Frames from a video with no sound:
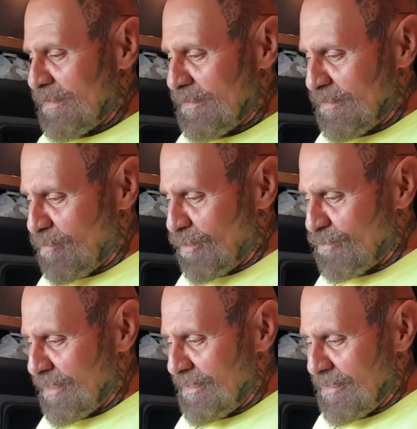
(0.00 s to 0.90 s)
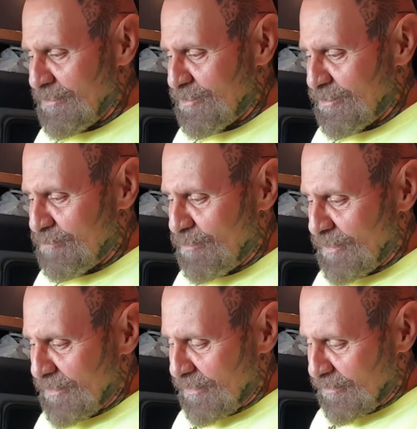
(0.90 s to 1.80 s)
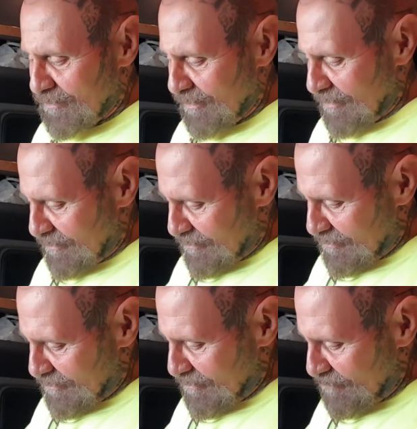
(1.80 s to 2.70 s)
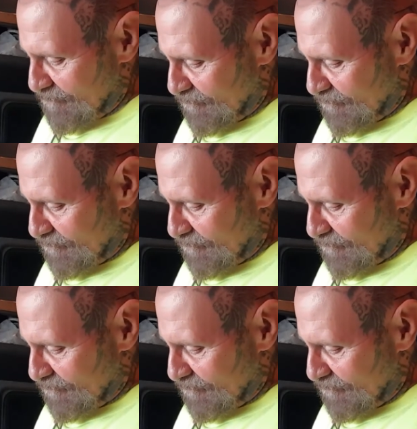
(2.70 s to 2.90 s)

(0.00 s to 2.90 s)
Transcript: They're both eight inches, but it looks like the